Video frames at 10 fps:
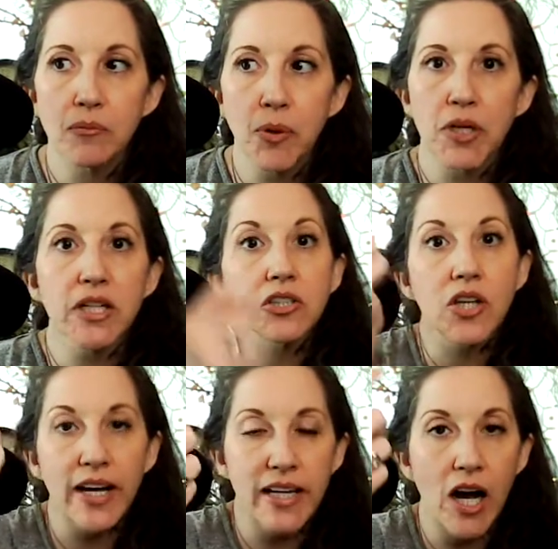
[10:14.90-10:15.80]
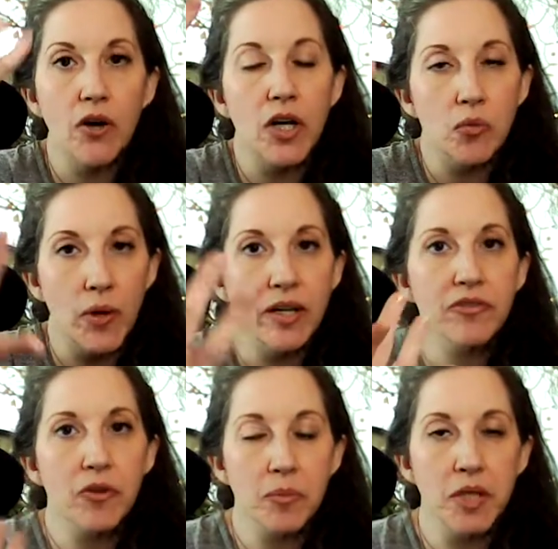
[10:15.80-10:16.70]
putting a light out and waiting
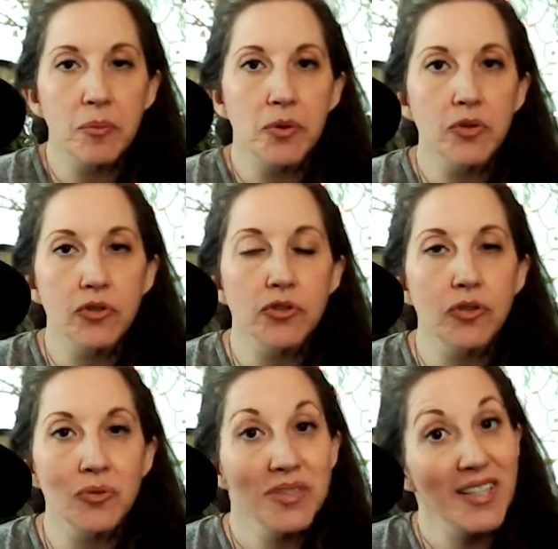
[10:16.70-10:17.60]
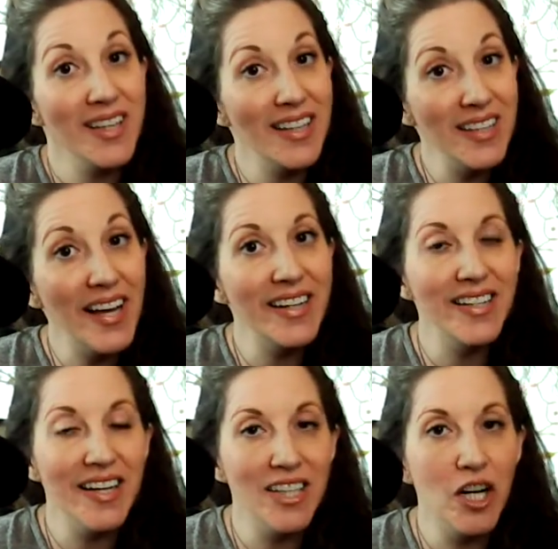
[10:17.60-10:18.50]
for people to see that
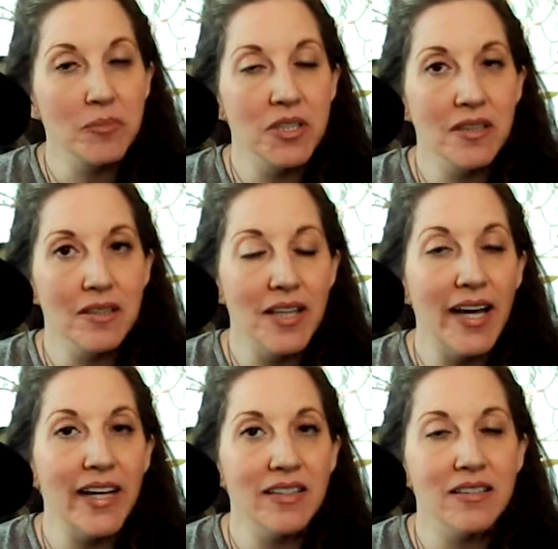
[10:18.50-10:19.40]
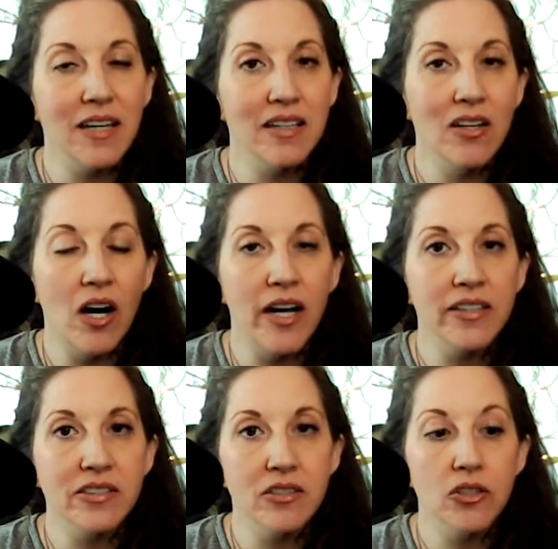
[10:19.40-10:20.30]
light and come to the light and
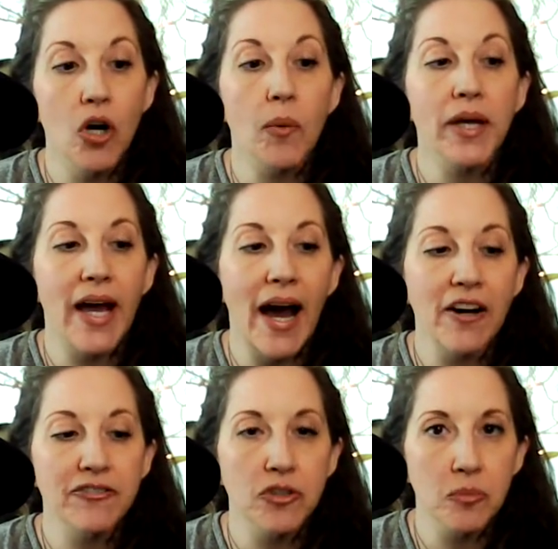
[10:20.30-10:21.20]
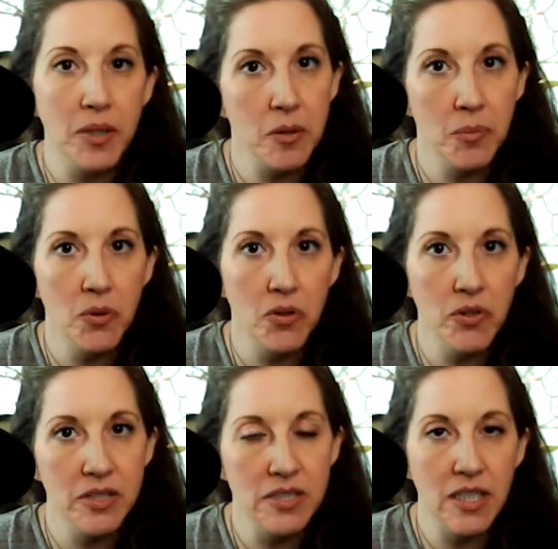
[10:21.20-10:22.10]
not going after
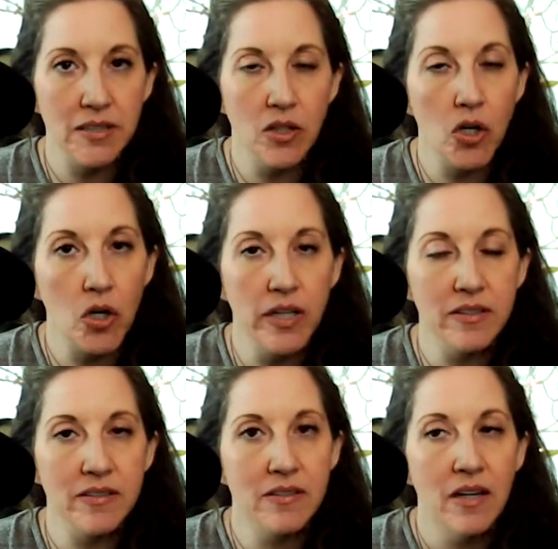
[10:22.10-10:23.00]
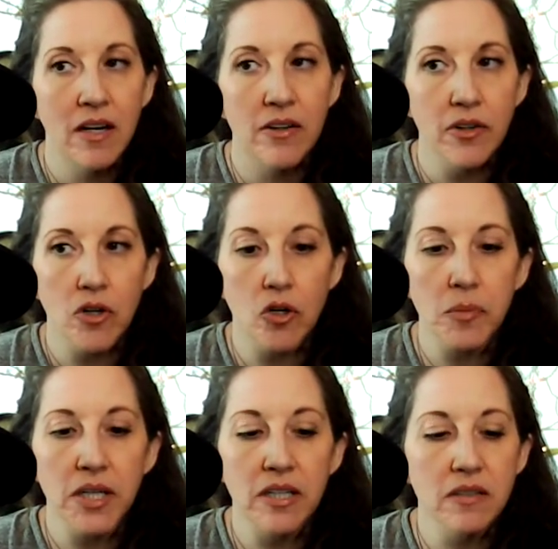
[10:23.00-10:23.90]
people it's not the her it's the
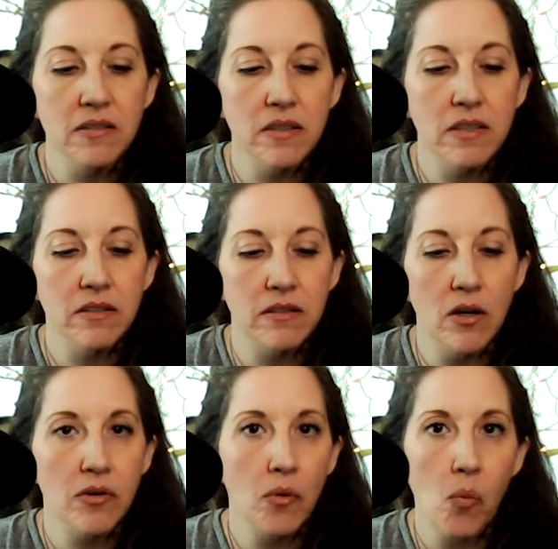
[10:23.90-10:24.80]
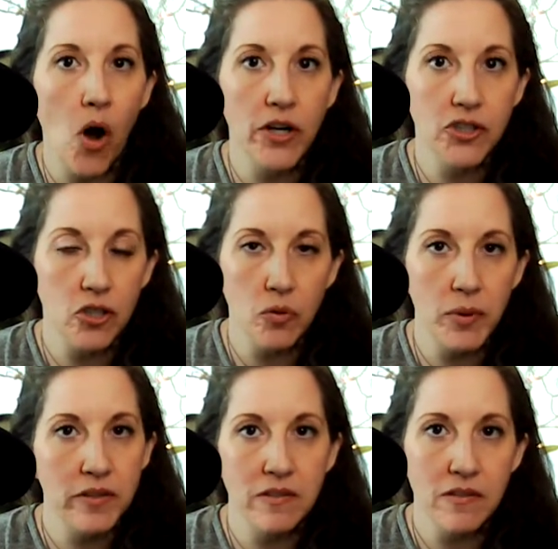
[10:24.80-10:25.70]
hermit isn't the wanderer
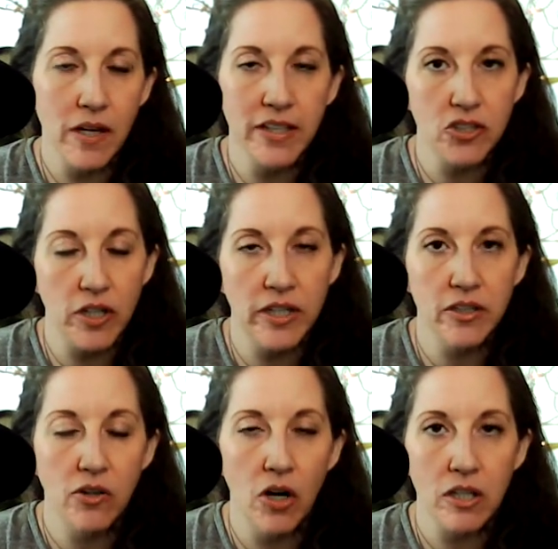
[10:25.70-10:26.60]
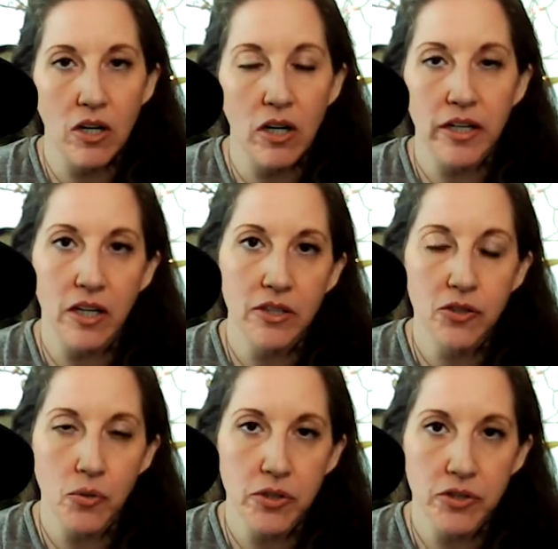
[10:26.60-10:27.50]
with his light trying knocking on
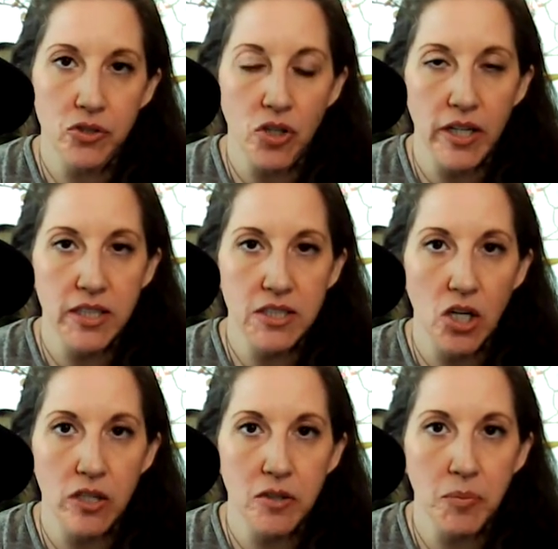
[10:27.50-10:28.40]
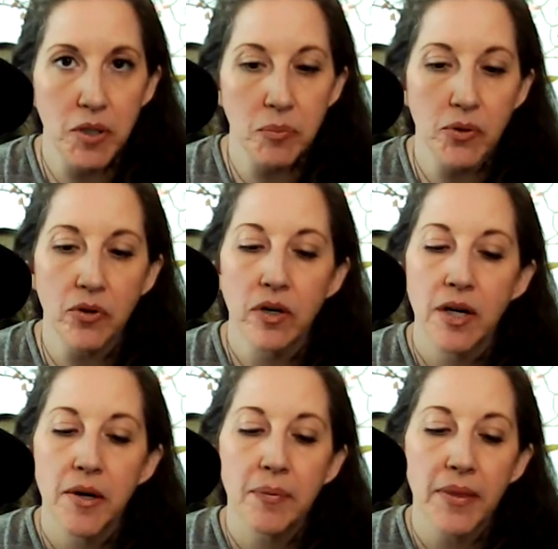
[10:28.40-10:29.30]
doors and trying to talk to people
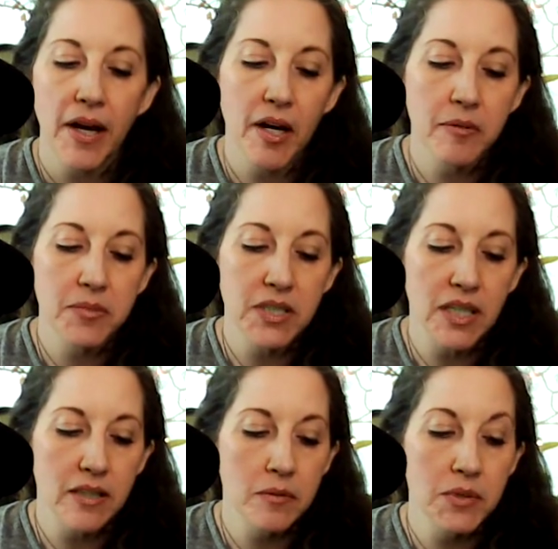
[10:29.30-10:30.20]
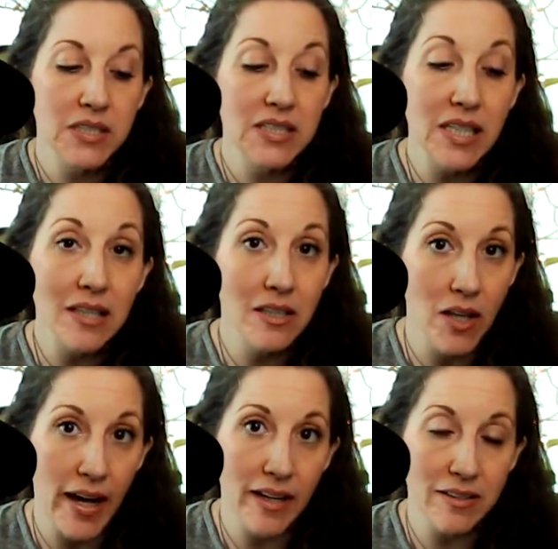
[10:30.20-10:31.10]
um, to get them to see the
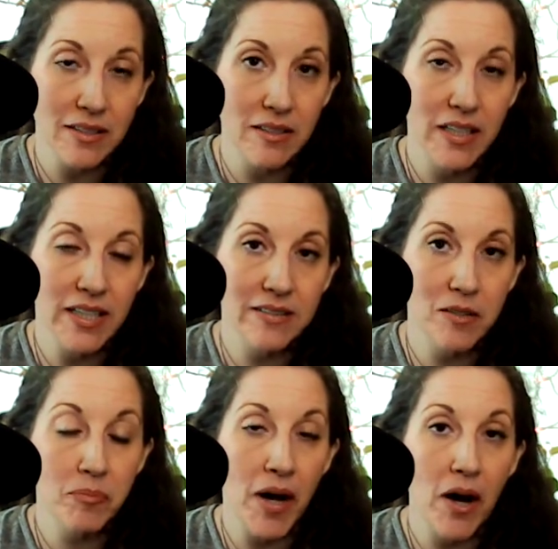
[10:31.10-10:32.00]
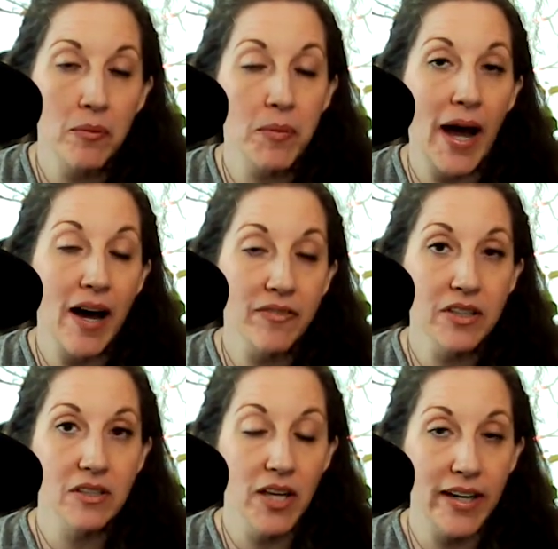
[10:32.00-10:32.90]
light. It's about having
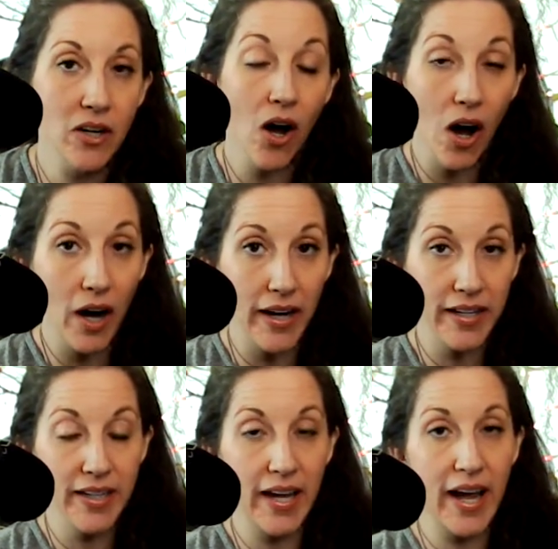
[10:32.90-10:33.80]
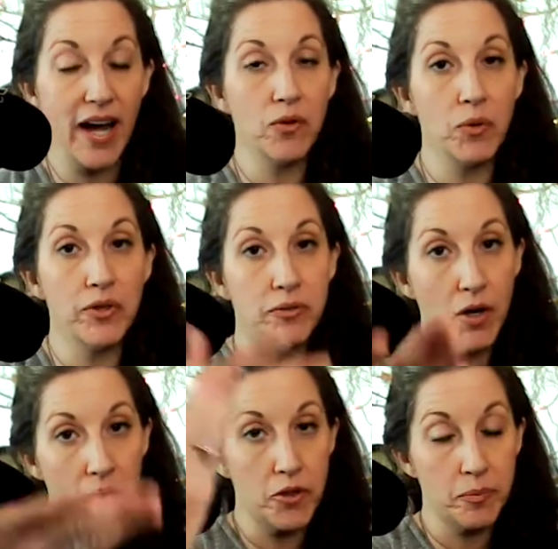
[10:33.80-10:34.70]
the light on, and when
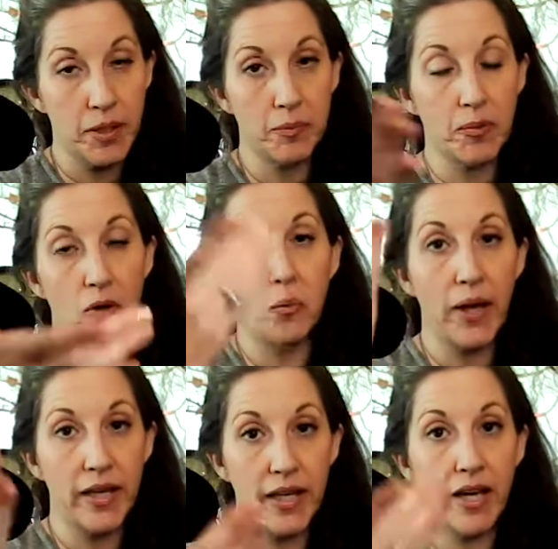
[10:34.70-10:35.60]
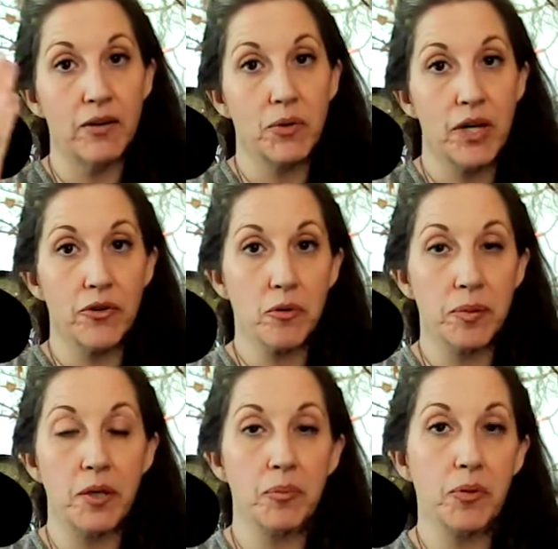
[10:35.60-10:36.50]
other people awaken, when other
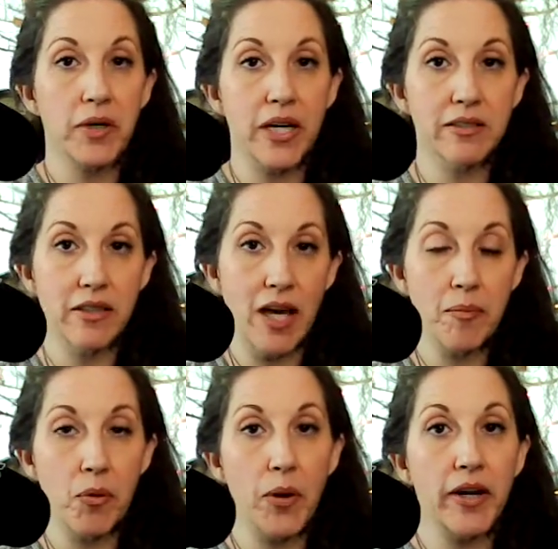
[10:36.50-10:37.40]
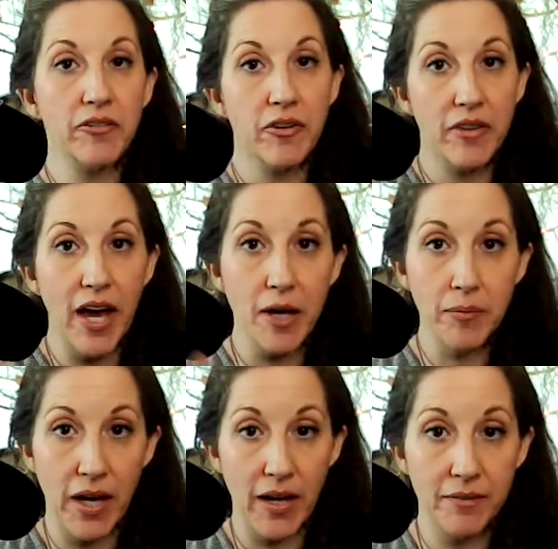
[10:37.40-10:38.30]
people get to that point, for
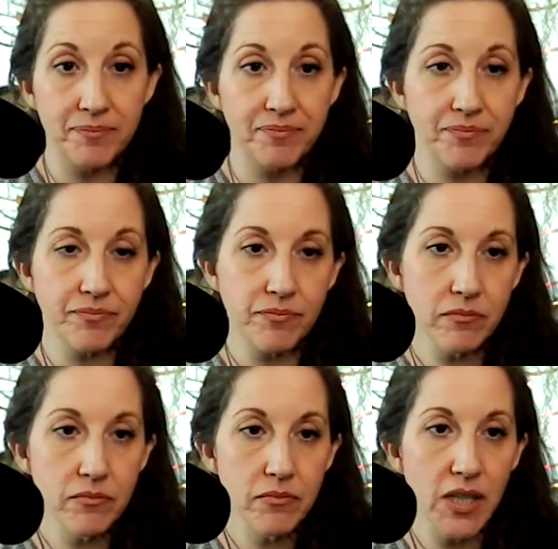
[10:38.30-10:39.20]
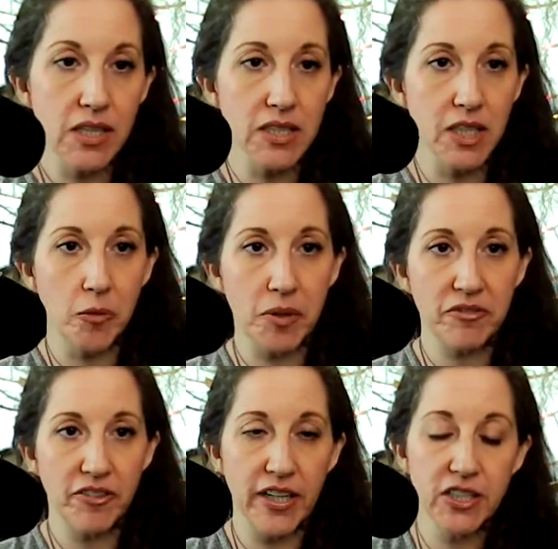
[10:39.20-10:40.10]
them then to come
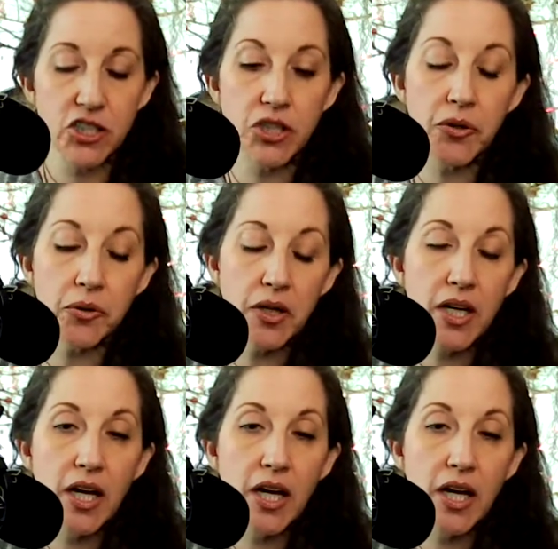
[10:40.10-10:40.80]
and find you.